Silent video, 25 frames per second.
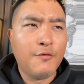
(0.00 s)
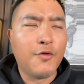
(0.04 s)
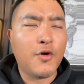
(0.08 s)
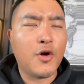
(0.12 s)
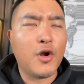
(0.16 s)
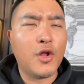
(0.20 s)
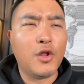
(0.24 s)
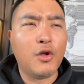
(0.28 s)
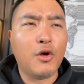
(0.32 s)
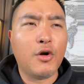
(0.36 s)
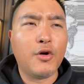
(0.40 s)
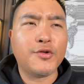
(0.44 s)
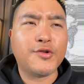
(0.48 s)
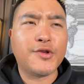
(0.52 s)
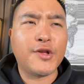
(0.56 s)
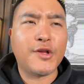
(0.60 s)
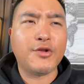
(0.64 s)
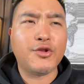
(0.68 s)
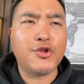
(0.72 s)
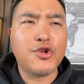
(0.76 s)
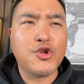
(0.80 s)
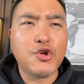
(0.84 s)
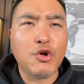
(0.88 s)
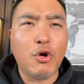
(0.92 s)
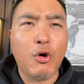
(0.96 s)
For the Lord
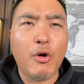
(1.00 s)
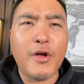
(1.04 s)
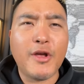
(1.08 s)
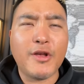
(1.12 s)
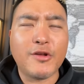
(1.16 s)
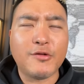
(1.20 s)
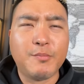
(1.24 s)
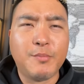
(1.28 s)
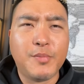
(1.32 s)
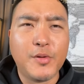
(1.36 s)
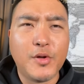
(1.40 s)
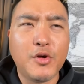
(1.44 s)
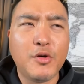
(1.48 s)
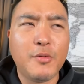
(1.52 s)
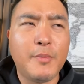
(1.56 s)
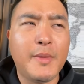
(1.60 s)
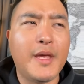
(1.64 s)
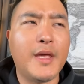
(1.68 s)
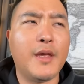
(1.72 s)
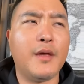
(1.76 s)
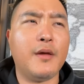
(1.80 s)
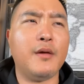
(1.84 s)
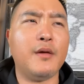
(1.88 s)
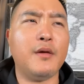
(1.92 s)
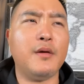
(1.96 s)
says, joy is
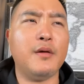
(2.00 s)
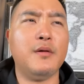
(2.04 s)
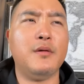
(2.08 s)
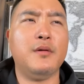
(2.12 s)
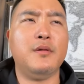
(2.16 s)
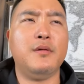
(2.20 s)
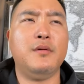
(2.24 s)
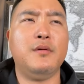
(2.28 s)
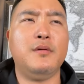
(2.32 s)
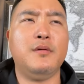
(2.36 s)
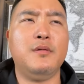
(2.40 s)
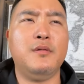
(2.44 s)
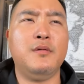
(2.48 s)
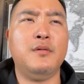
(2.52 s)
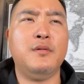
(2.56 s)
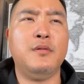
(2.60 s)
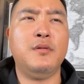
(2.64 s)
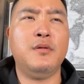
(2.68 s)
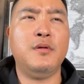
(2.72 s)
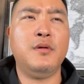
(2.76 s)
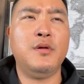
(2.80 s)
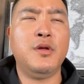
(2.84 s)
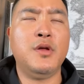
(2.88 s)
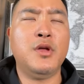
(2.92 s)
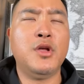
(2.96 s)
blooming.
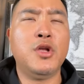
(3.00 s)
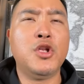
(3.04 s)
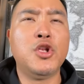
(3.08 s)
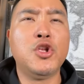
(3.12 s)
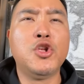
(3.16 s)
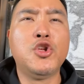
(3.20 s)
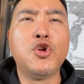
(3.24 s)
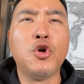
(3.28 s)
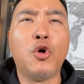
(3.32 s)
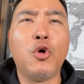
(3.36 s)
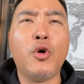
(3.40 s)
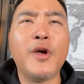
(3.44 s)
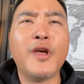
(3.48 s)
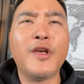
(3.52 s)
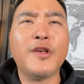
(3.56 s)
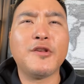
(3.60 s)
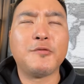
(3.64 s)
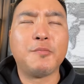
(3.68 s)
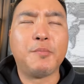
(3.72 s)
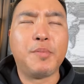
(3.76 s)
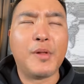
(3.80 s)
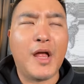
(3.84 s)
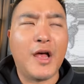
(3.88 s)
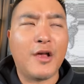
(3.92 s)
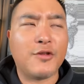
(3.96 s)
Joy
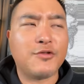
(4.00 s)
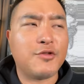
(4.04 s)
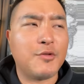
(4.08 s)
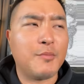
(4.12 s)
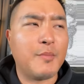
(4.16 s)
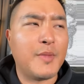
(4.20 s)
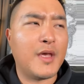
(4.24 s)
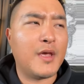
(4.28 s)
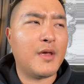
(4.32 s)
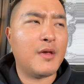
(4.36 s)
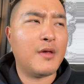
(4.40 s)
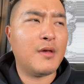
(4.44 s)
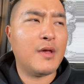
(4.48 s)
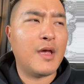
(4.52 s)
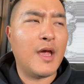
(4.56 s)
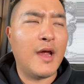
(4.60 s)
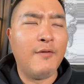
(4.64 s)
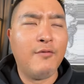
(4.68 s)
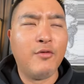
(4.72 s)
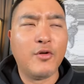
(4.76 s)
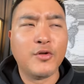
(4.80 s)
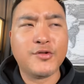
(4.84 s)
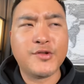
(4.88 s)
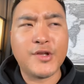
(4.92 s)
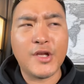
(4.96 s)
is blossoming.
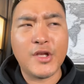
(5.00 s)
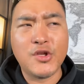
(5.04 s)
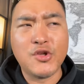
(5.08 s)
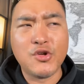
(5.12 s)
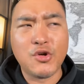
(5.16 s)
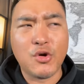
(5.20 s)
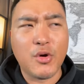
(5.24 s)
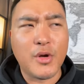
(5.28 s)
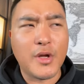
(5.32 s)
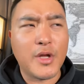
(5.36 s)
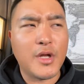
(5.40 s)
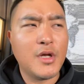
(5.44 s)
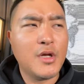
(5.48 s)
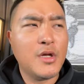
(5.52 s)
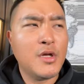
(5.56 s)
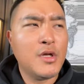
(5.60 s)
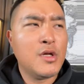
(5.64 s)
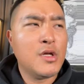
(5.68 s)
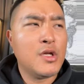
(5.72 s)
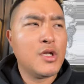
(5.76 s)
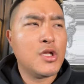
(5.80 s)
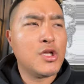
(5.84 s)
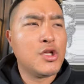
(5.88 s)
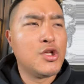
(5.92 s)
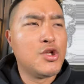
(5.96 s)
Everyone say joy.
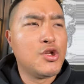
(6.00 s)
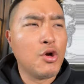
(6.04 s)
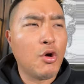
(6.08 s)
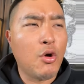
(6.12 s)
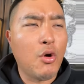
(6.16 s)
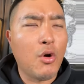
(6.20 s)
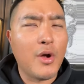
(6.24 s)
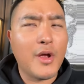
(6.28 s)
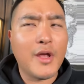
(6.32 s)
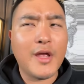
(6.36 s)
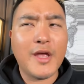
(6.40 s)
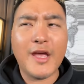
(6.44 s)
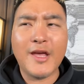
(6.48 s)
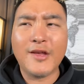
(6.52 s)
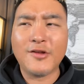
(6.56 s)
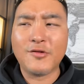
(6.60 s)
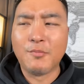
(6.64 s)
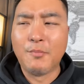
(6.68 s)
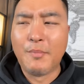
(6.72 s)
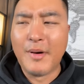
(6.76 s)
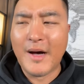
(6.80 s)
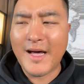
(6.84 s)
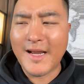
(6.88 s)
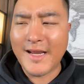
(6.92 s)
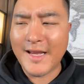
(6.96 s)
Joy
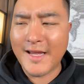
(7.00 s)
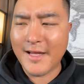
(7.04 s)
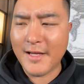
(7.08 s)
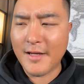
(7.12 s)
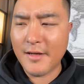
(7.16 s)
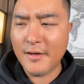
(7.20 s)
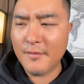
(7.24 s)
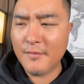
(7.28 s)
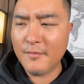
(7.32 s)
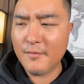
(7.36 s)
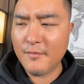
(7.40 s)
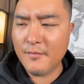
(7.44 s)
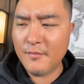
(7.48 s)
is budding.